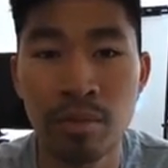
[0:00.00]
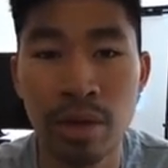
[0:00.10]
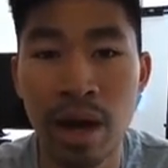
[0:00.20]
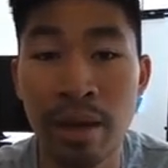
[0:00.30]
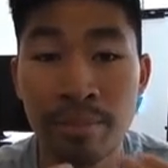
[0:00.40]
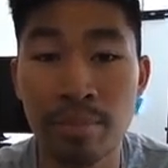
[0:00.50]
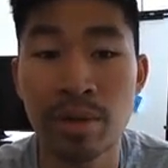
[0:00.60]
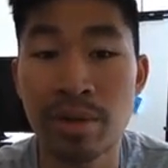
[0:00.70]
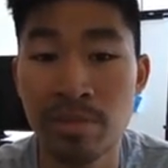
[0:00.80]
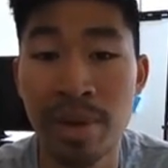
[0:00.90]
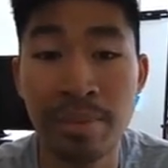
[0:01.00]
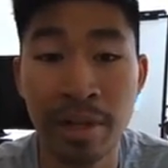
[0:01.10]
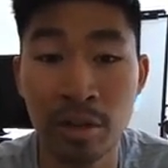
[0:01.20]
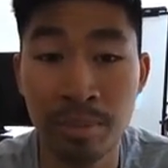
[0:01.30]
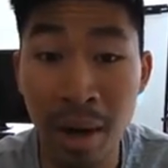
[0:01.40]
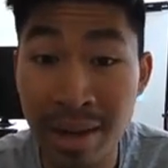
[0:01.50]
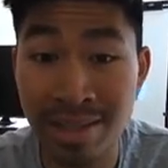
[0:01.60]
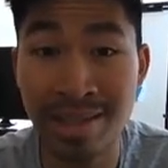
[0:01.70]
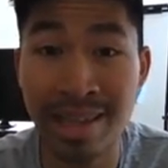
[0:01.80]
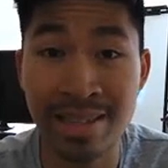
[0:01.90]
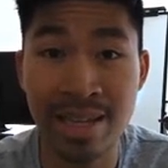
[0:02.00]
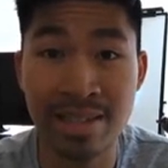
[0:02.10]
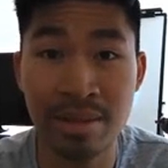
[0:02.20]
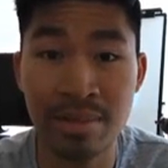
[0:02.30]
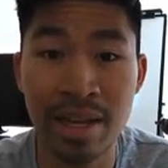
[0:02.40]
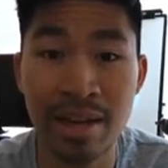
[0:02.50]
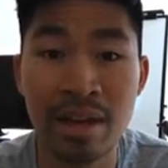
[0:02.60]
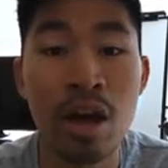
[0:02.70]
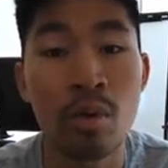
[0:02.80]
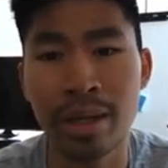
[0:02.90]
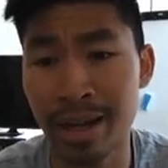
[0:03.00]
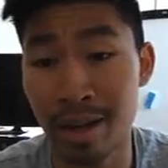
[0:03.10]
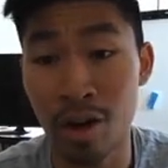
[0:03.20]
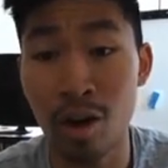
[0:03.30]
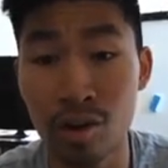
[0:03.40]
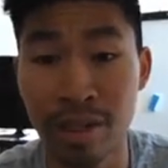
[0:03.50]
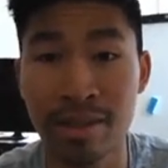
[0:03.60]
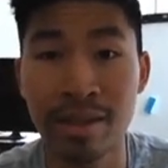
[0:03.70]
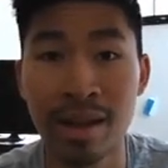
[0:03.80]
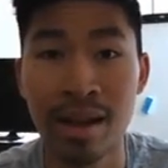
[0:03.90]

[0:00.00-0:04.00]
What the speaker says: I pretty much made my goodbyes on that exact same day when I got called in